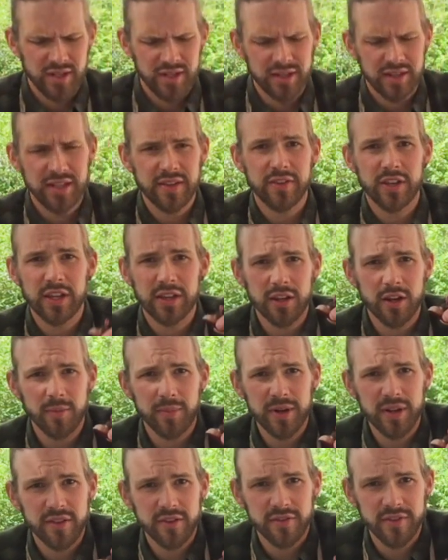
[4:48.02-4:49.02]
leaving a little
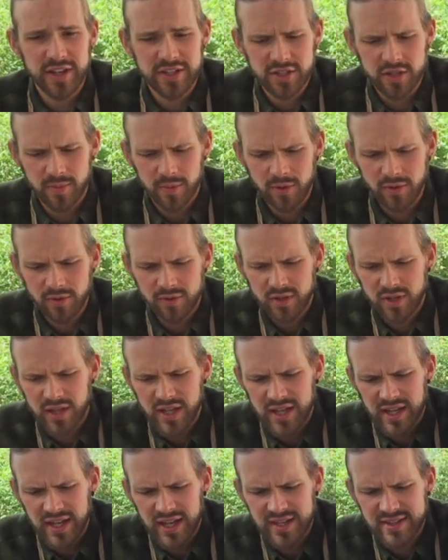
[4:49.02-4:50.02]
bit of the vegetable,
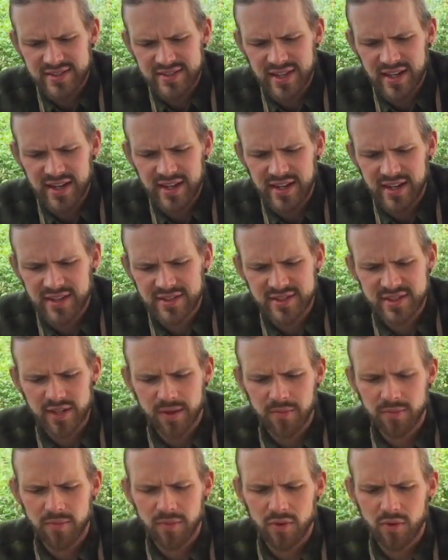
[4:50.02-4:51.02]
and set it in
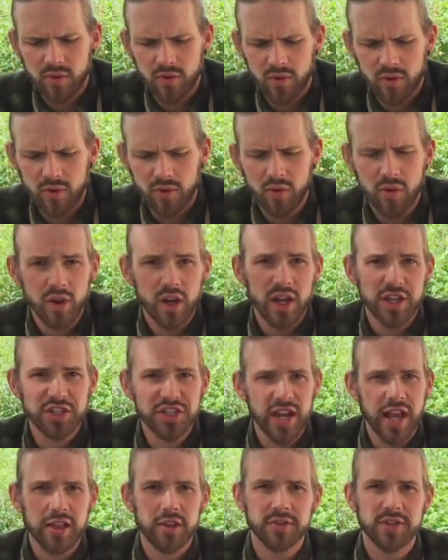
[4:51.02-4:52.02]
a
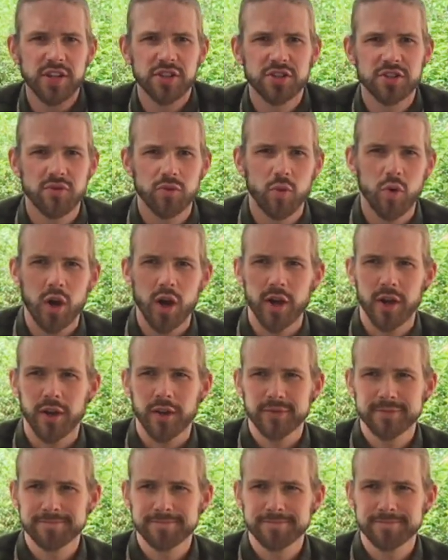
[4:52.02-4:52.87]
shallow dish of water.